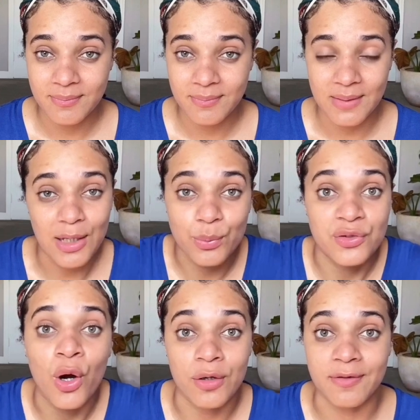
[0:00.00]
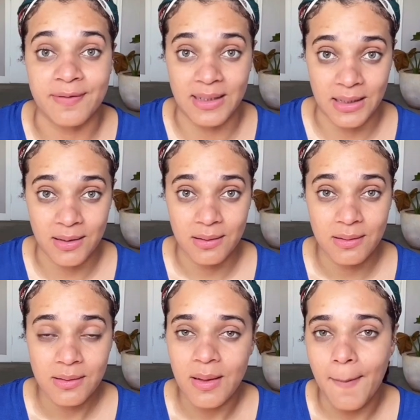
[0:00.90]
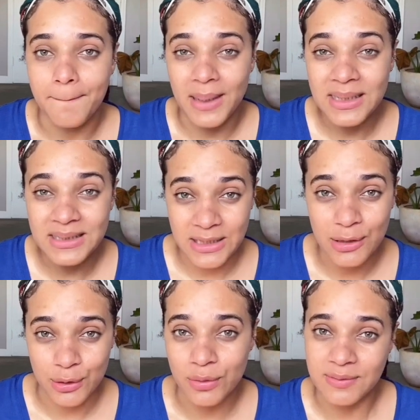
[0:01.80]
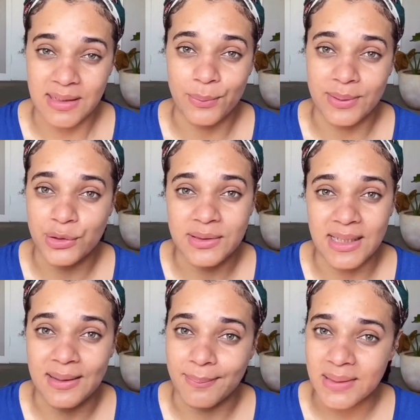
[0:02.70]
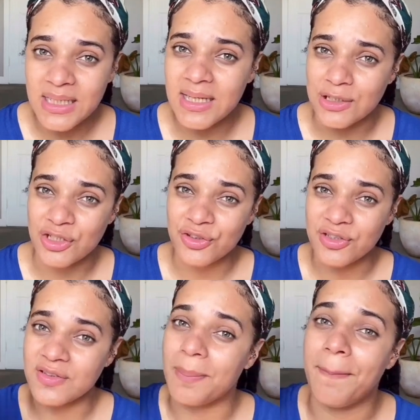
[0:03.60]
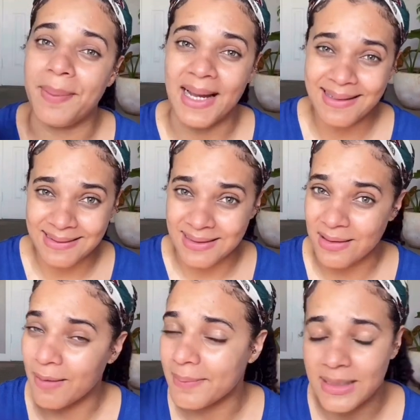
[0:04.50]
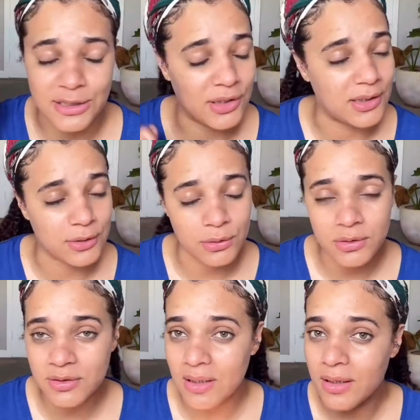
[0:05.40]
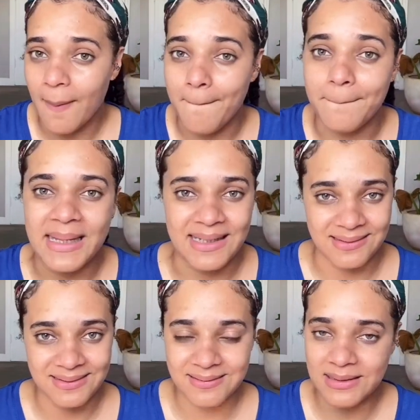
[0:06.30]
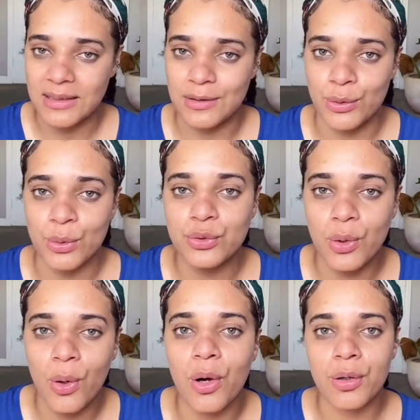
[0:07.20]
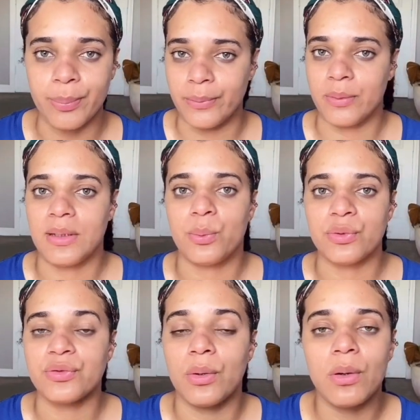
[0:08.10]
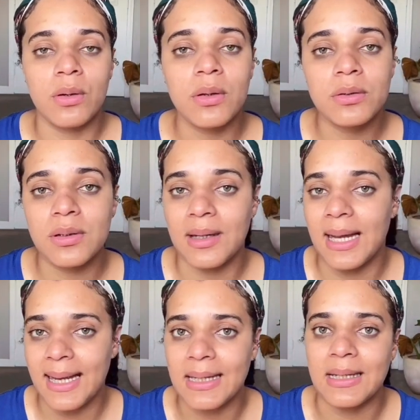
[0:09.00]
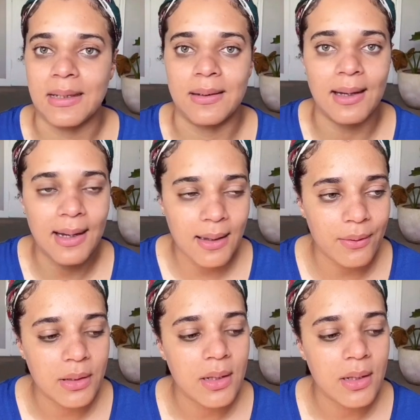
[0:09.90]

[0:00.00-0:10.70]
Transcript: it was horrifying my knee looked like when you take meat and you just banged it up. Like it looked minced. It looked horrible. It was all hanging out